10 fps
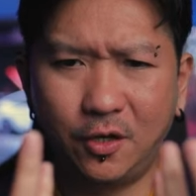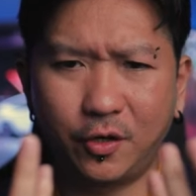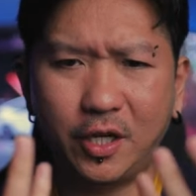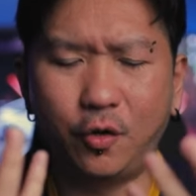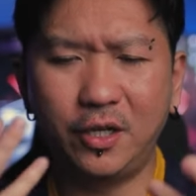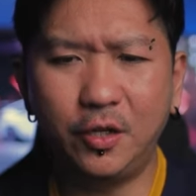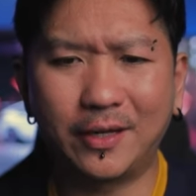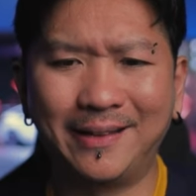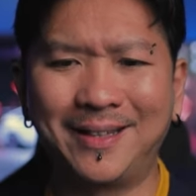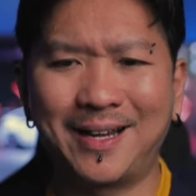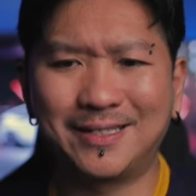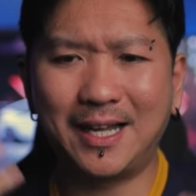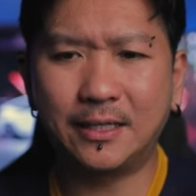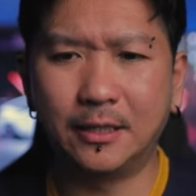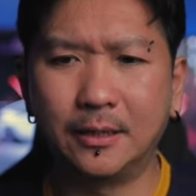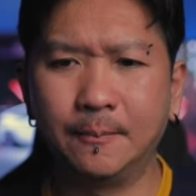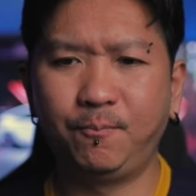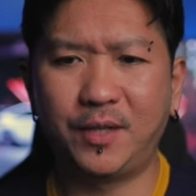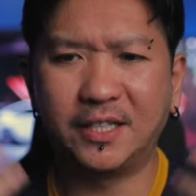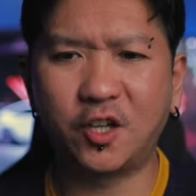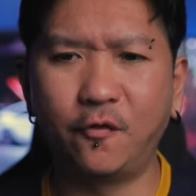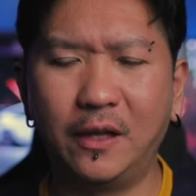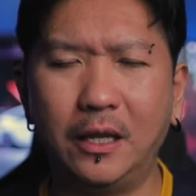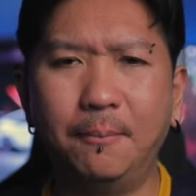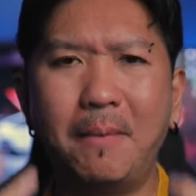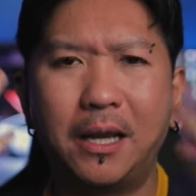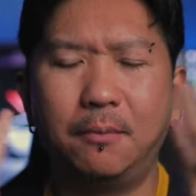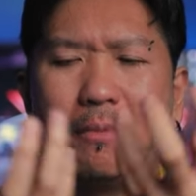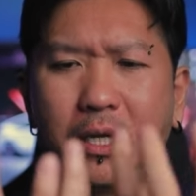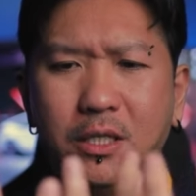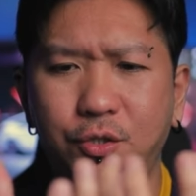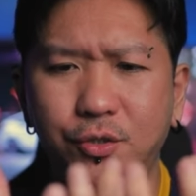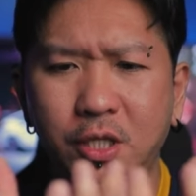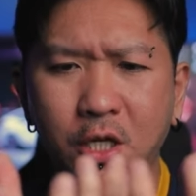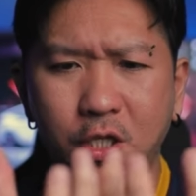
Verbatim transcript: okay, only you can rasa the taste of the lemak-lemak e-juice.